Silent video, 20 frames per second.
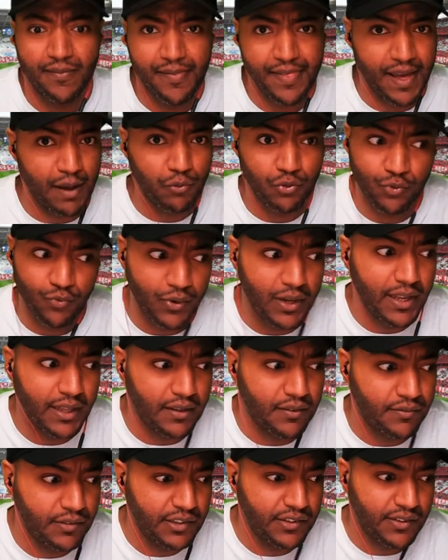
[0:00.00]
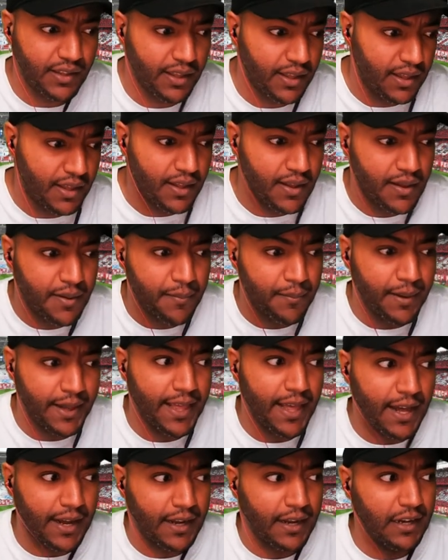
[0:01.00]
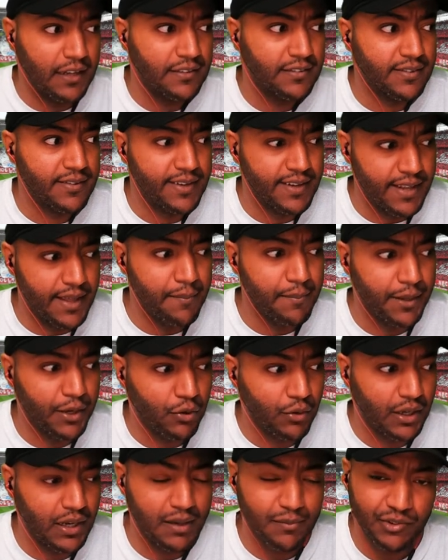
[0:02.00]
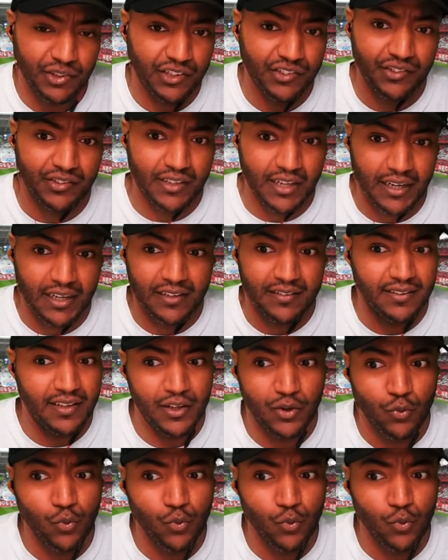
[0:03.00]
But yeah, guys, let me know in the comment section, like I said,